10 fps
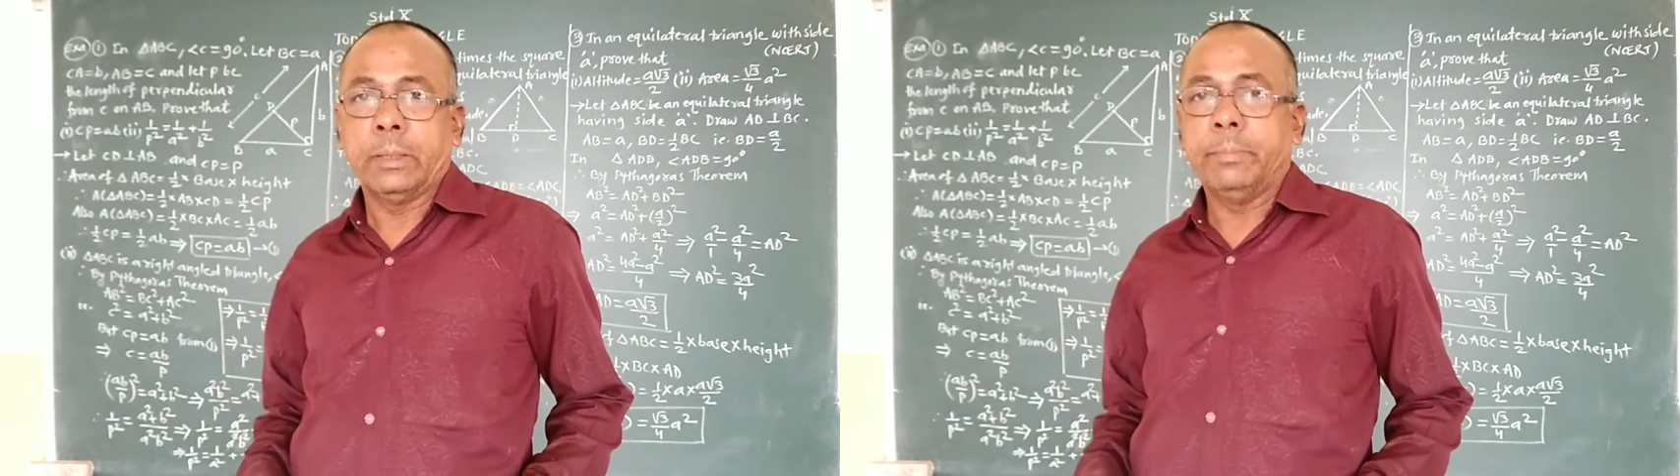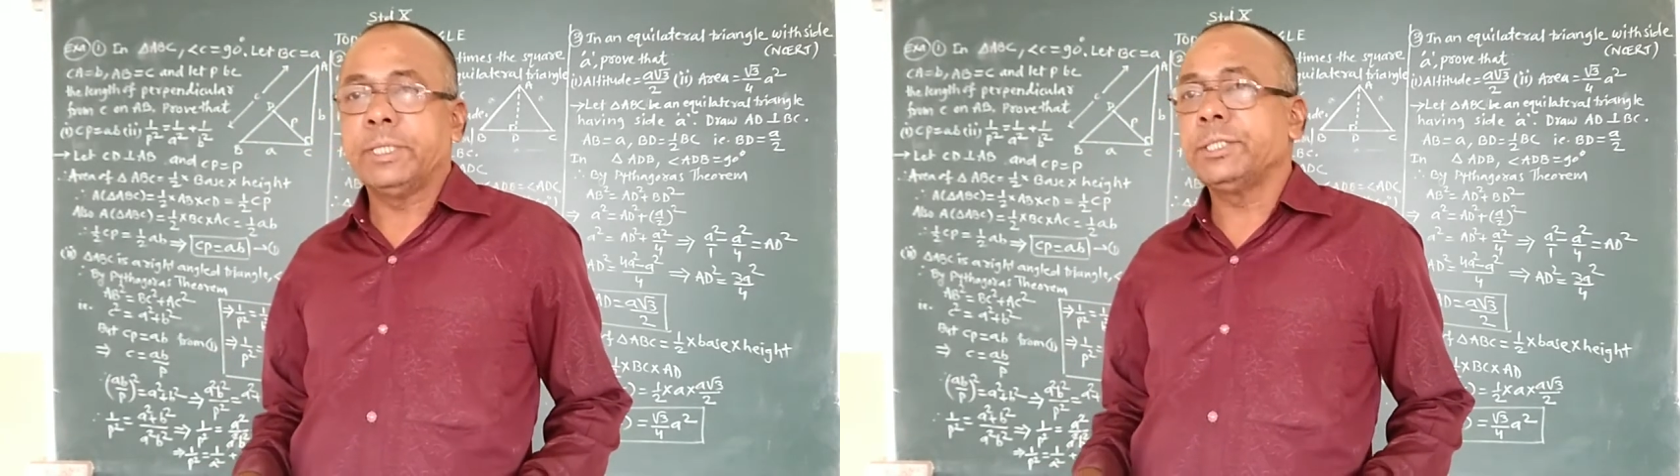
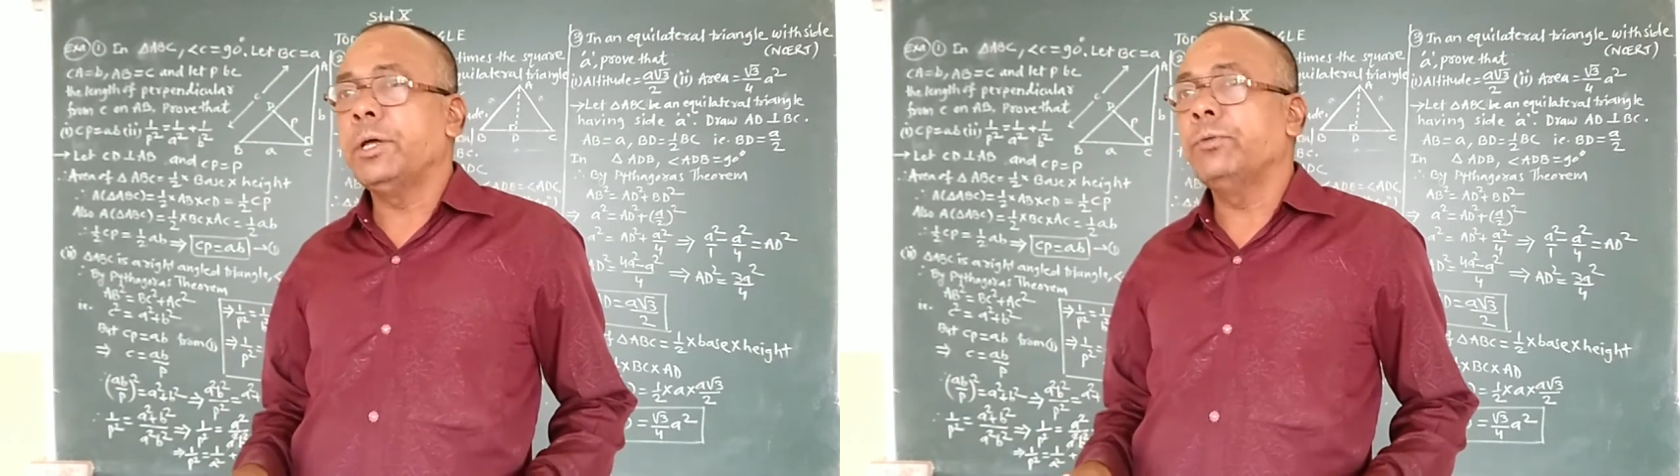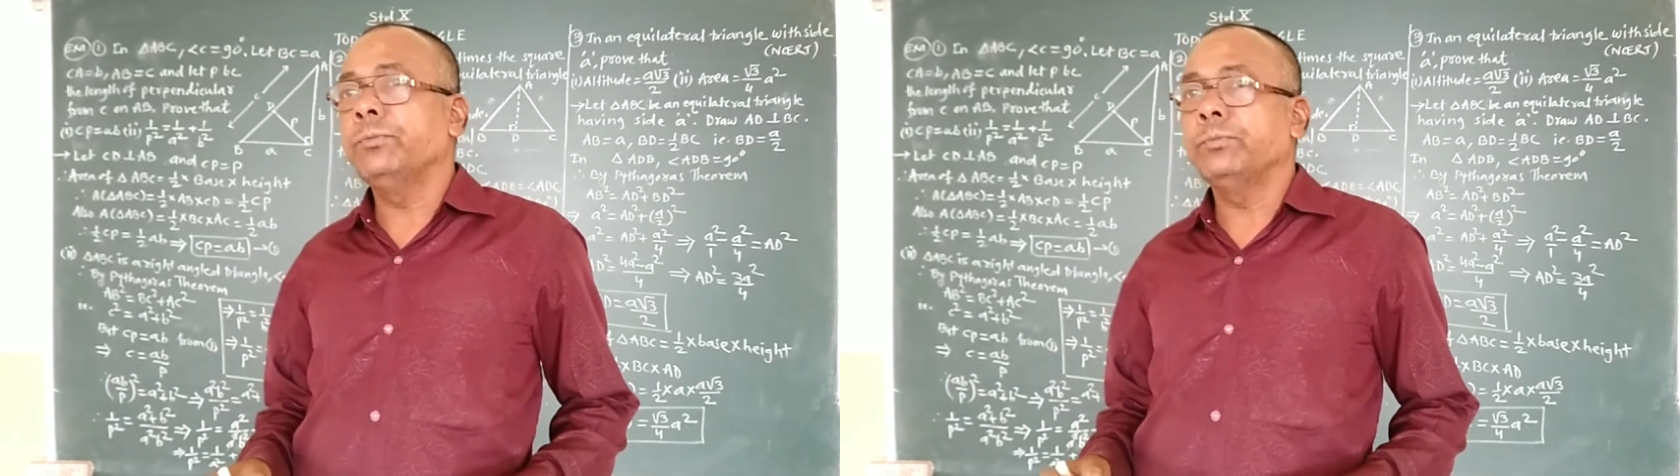based
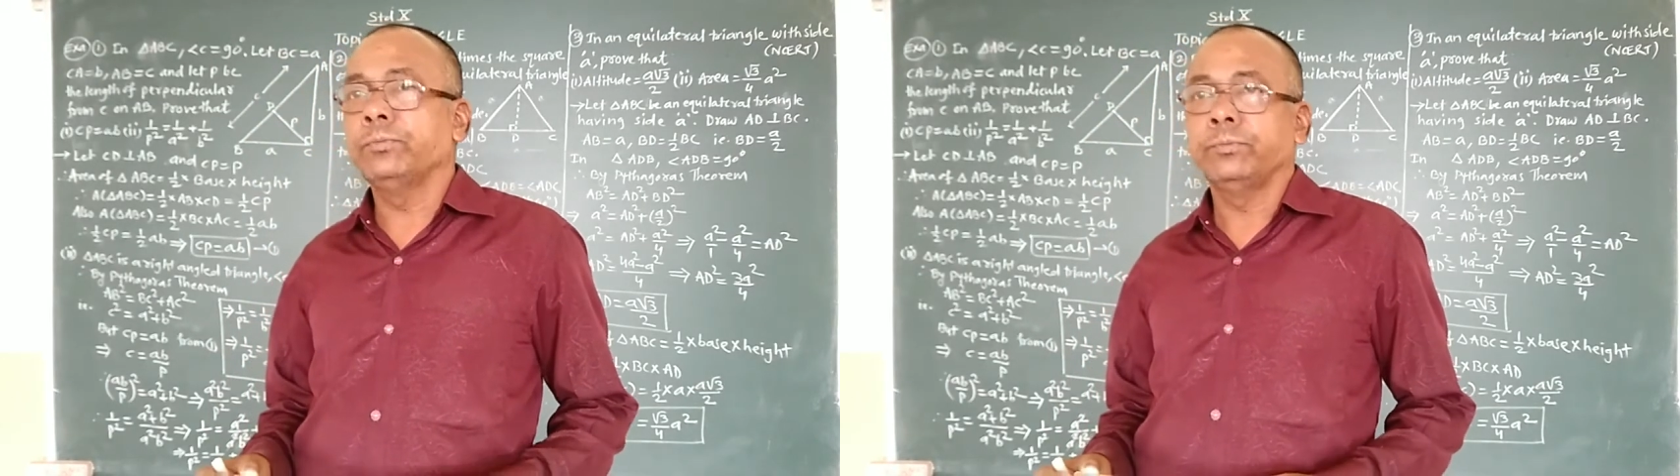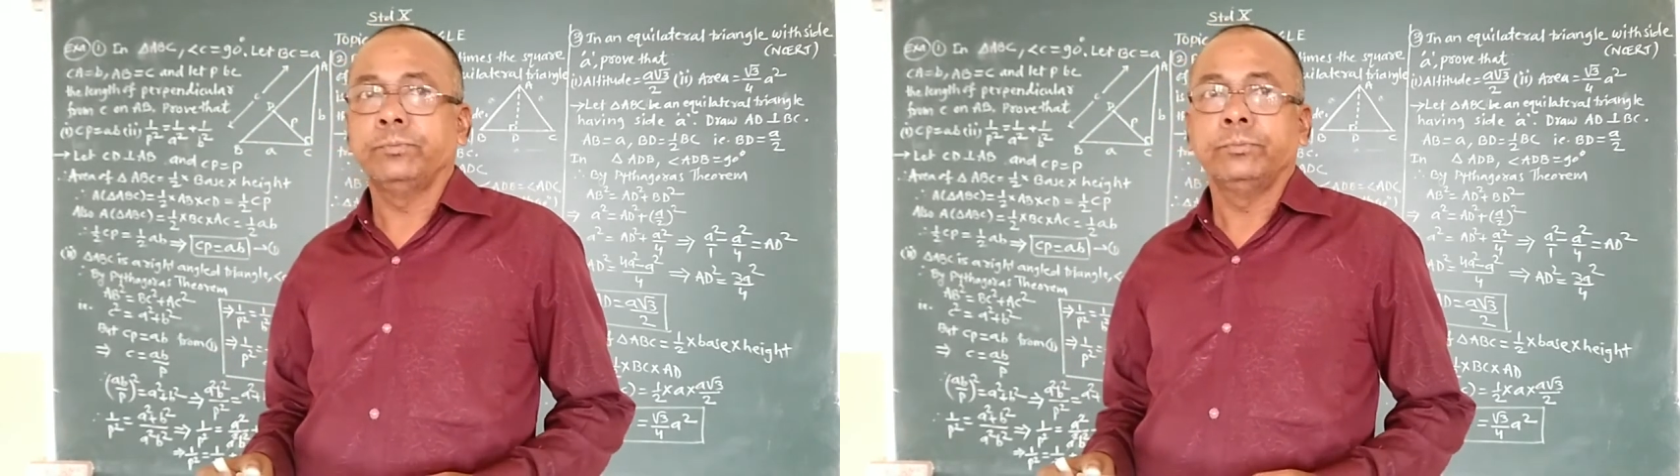on
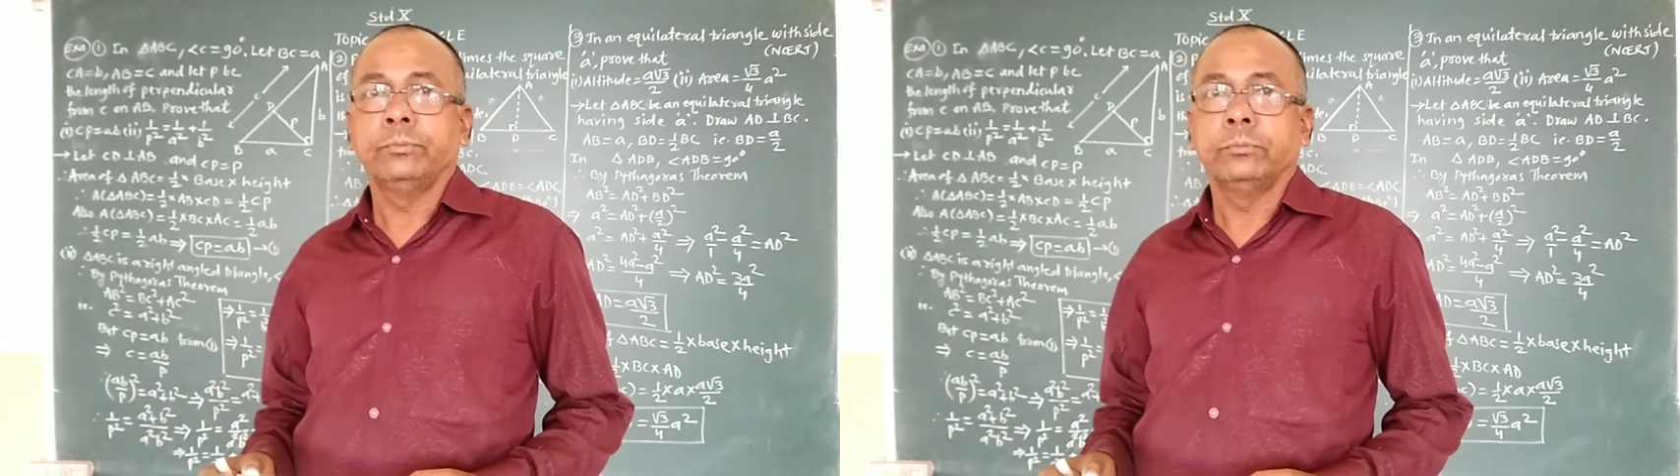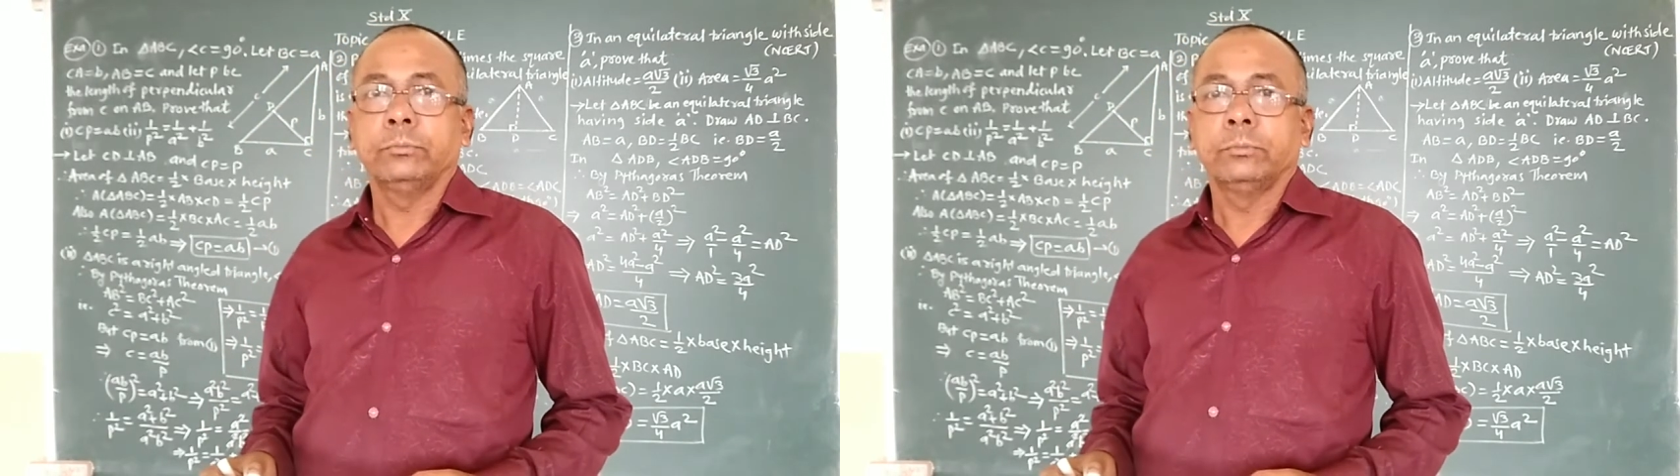
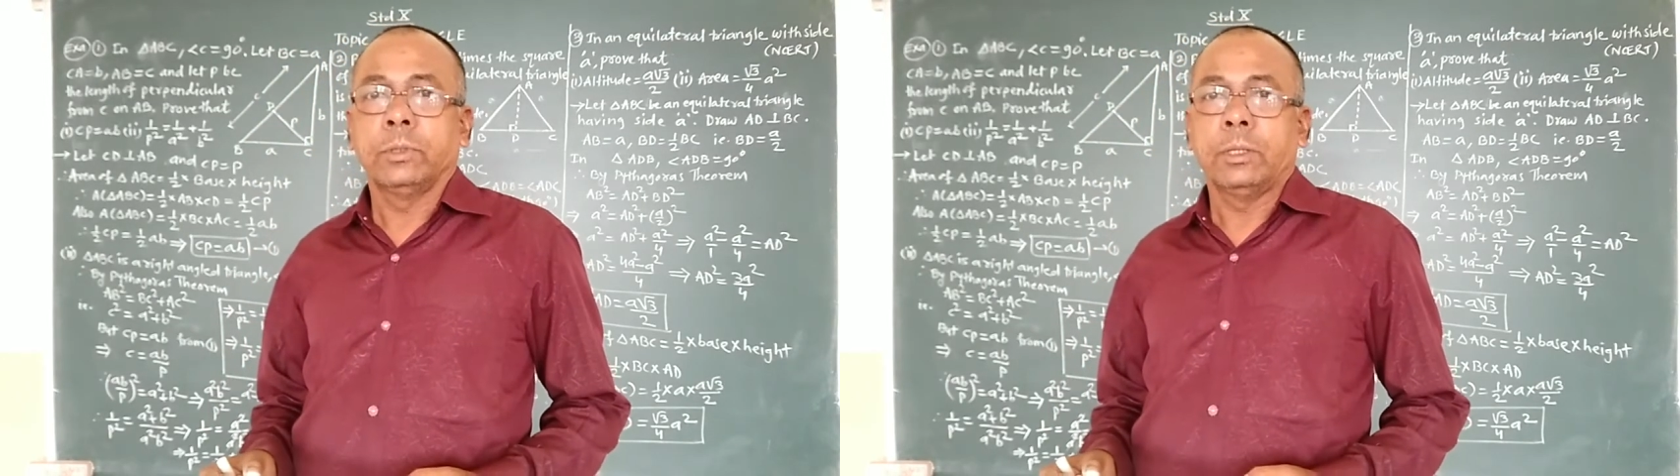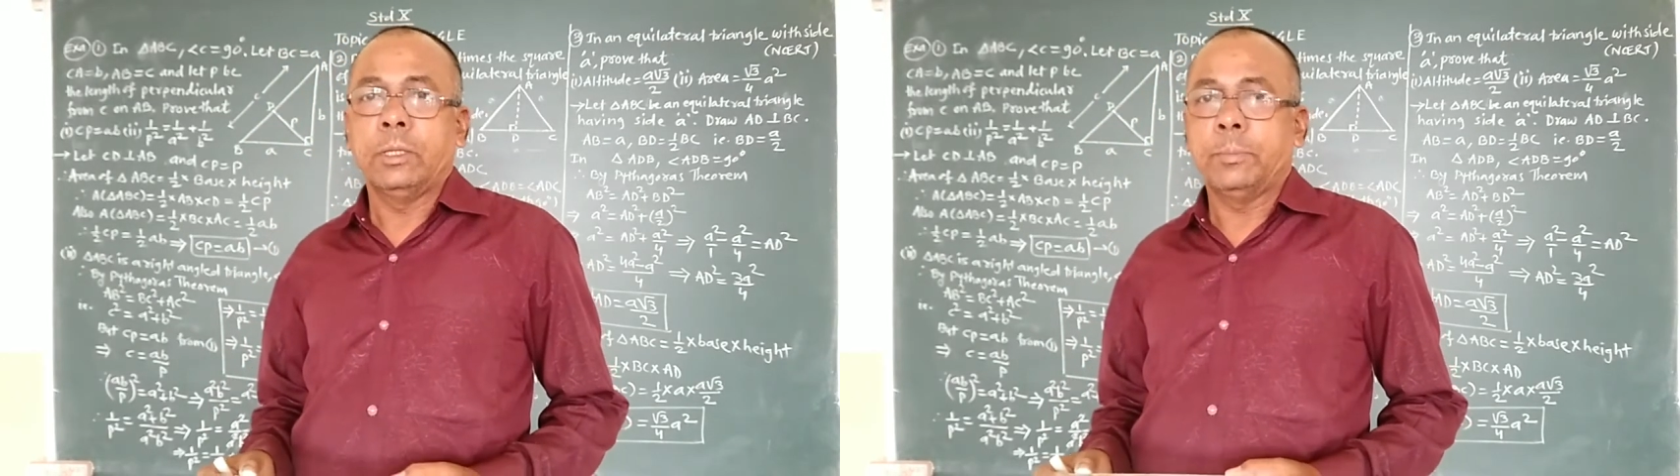
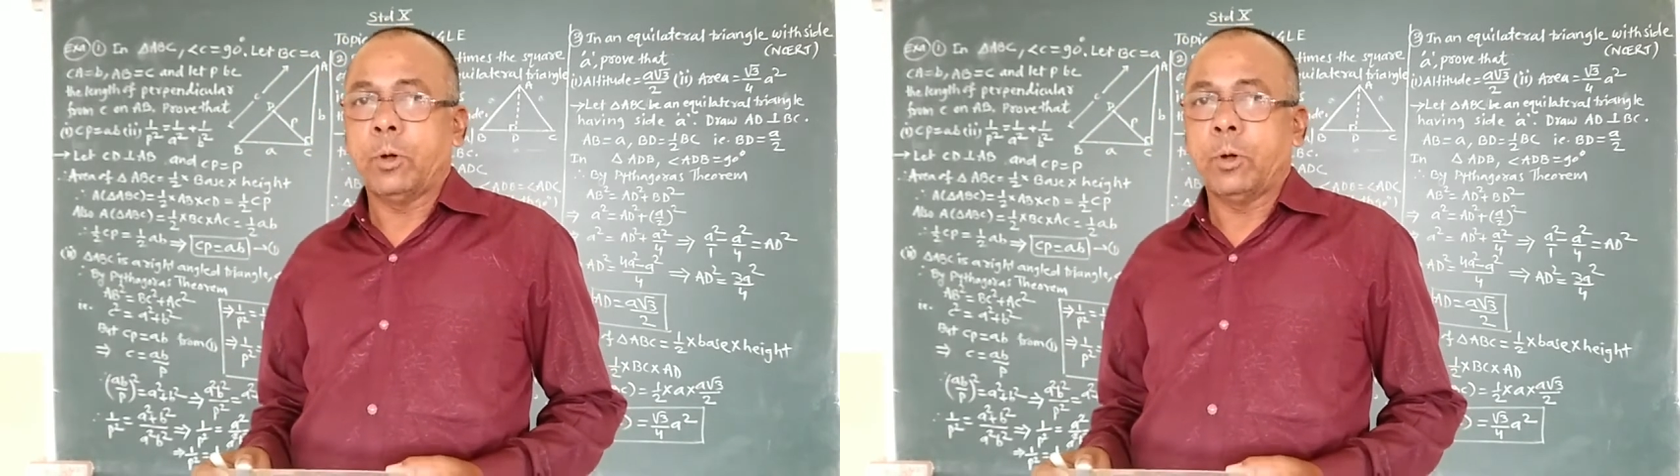the